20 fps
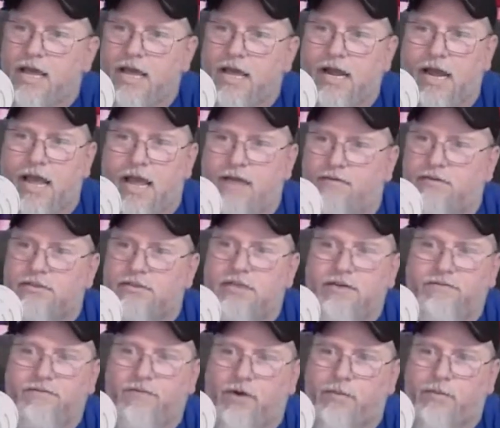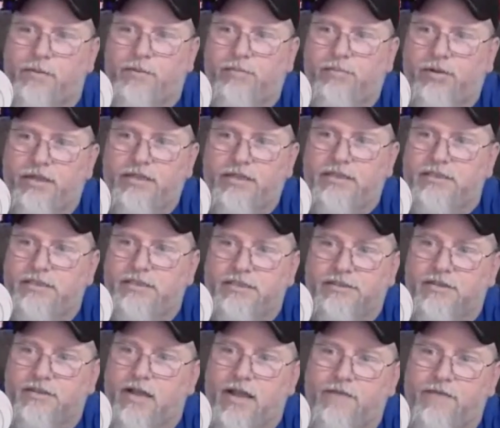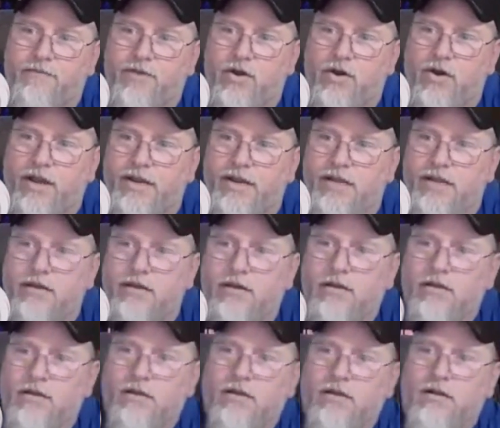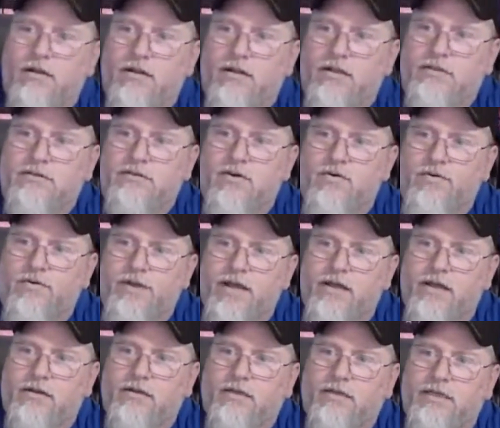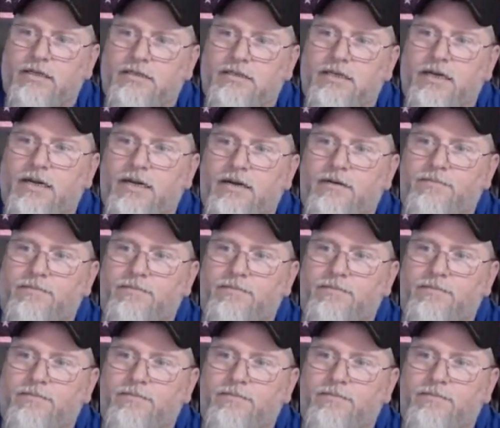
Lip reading: and I haven't seen Furman play this year, so I have no idea. Let's go on down the list here.